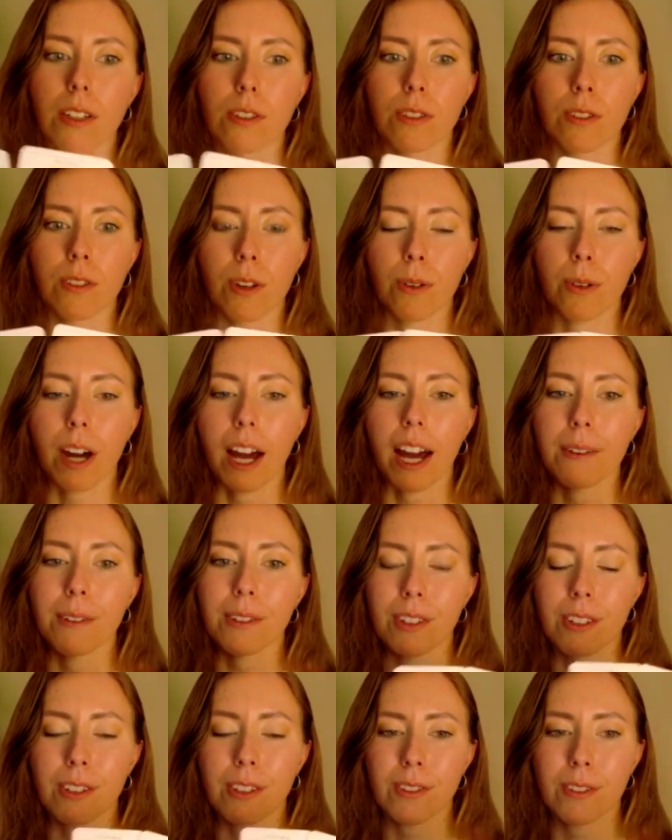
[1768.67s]
So I
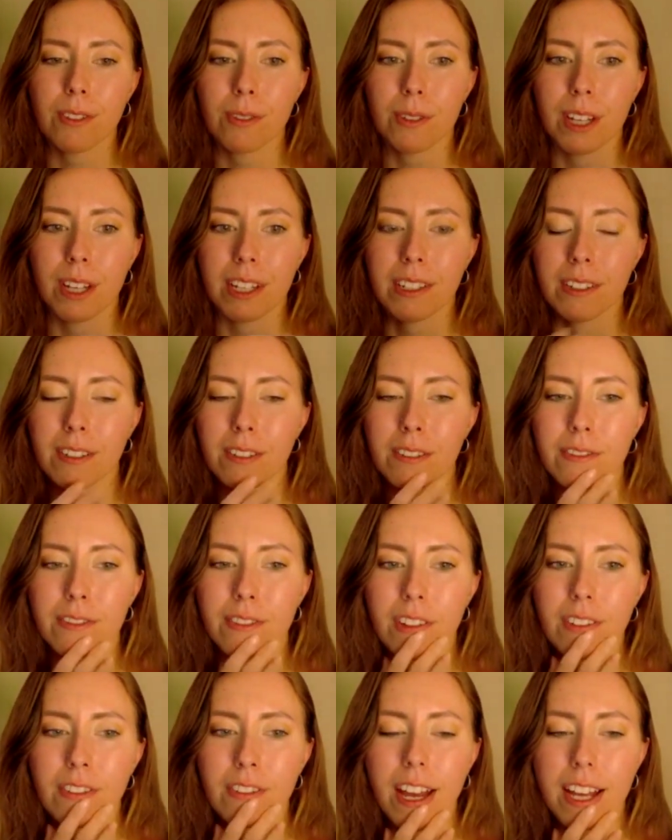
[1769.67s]
was also kind
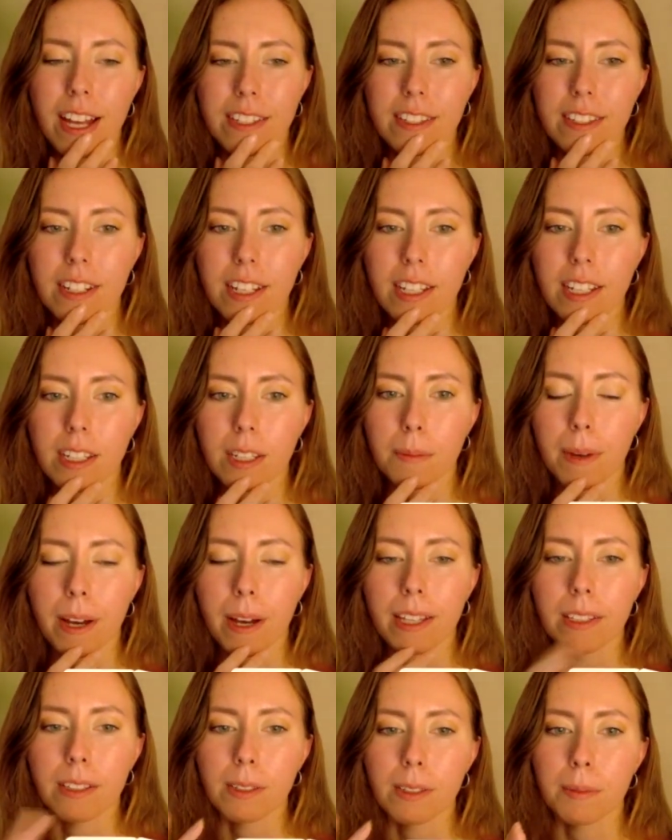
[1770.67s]
of fascinated
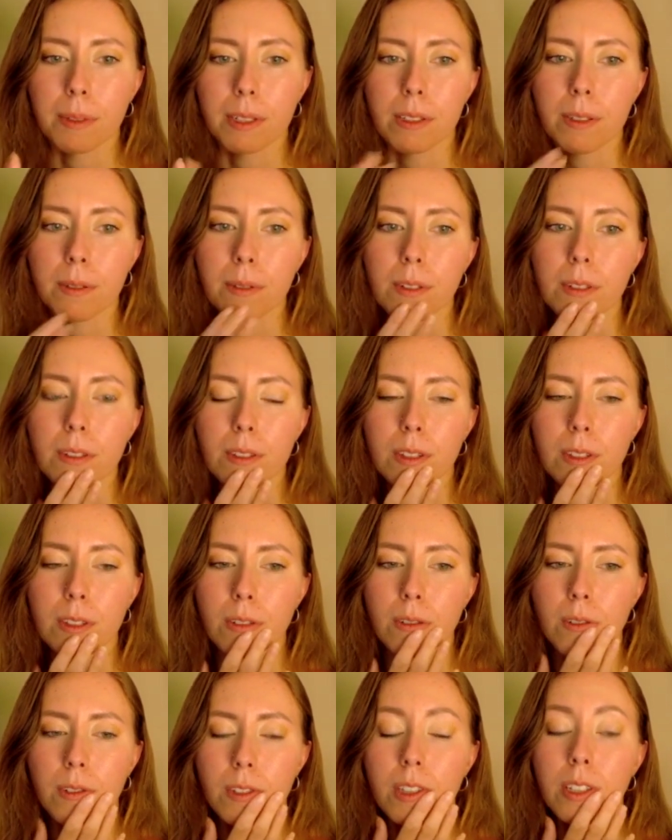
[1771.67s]
by a little bit of
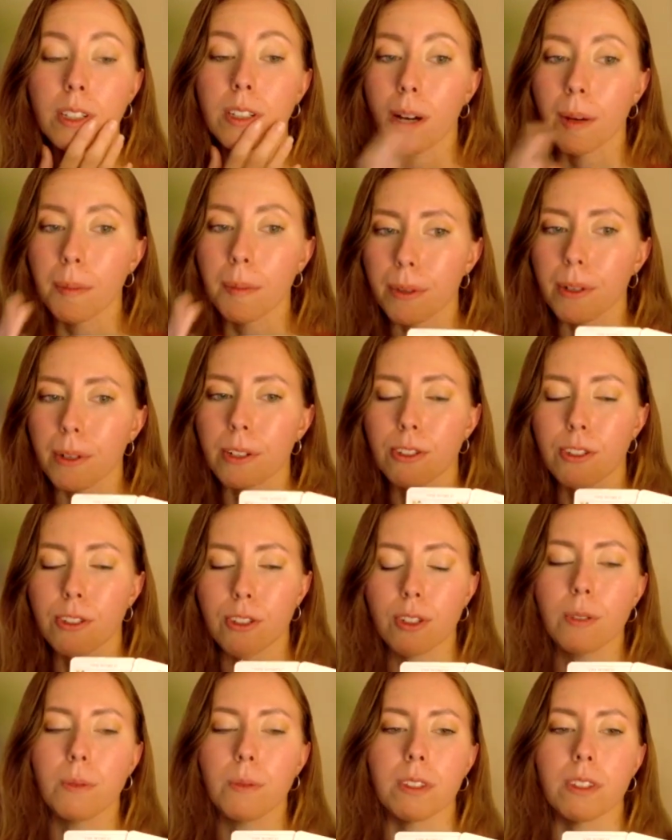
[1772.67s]
the
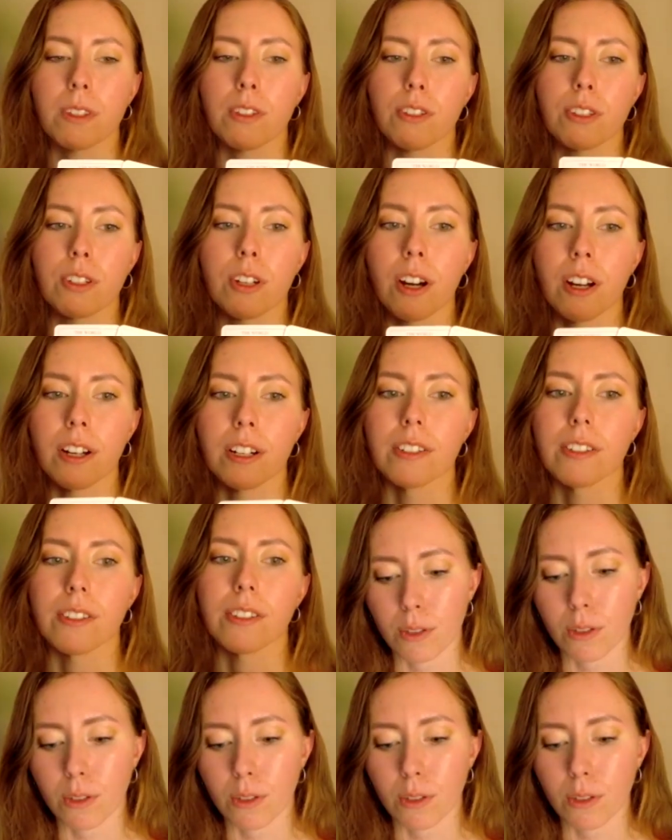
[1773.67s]
numbers too with this card.